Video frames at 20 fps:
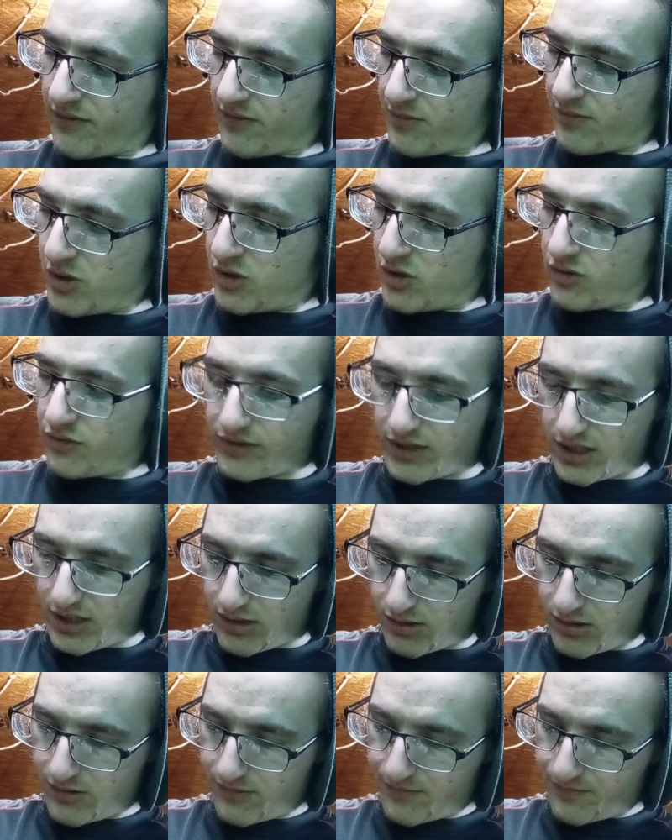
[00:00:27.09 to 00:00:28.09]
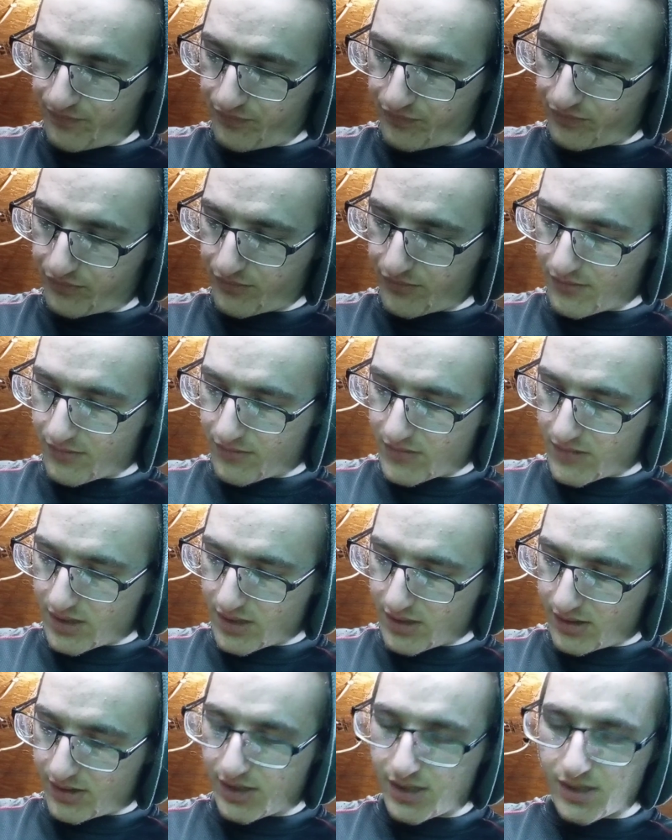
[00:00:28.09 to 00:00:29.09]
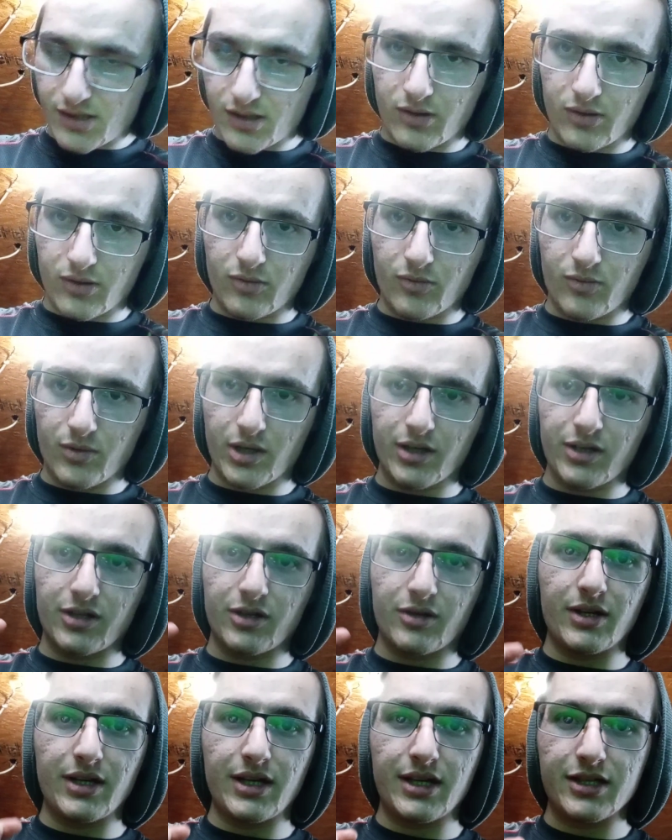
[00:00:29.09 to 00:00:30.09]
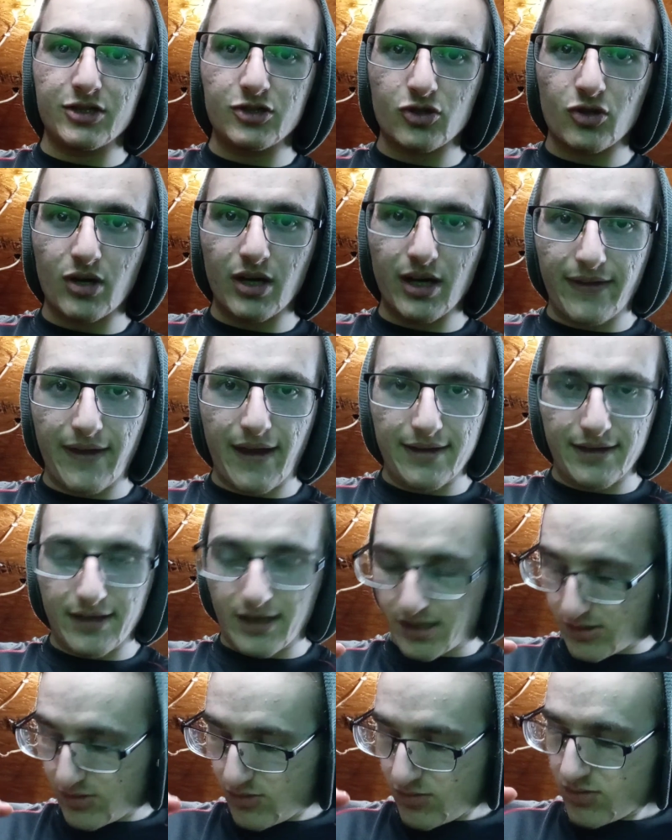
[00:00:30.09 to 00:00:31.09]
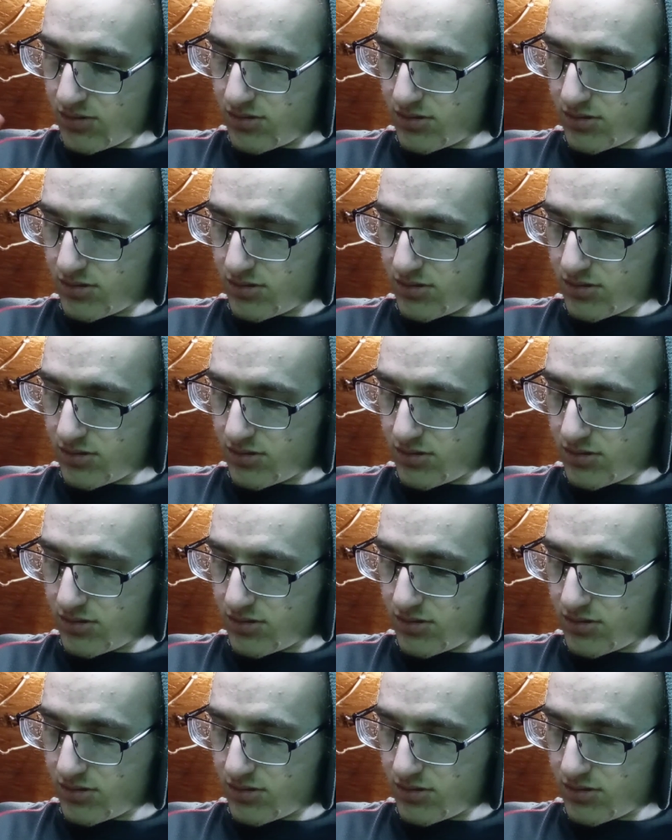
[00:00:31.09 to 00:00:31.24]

Move here so we're going to go ahead and try that now.